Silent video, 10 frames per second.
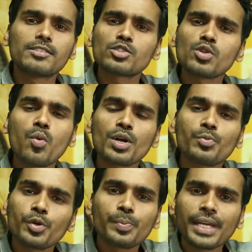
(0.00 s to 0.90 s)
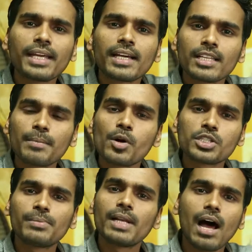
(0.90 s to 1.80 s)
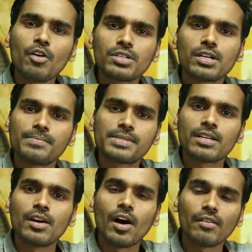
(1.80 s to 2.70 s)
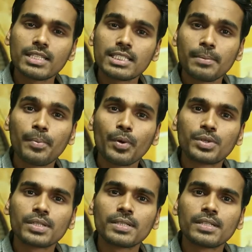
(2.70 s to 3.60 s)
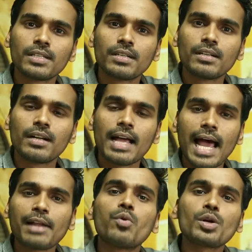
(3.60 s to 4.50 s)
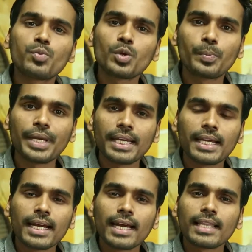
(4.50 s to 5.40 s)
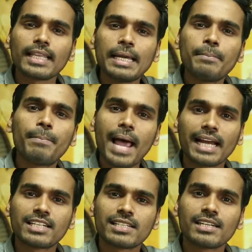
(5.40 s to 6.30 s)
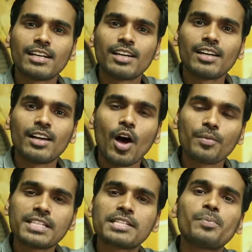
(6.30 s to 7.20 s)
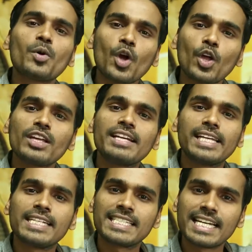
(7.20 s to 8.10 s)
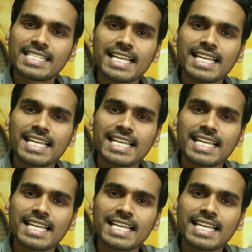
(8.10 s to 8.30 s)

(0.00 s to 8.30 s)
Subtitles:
So what would be the possible outcomes of this report? And what would be the impact of this report on the real estate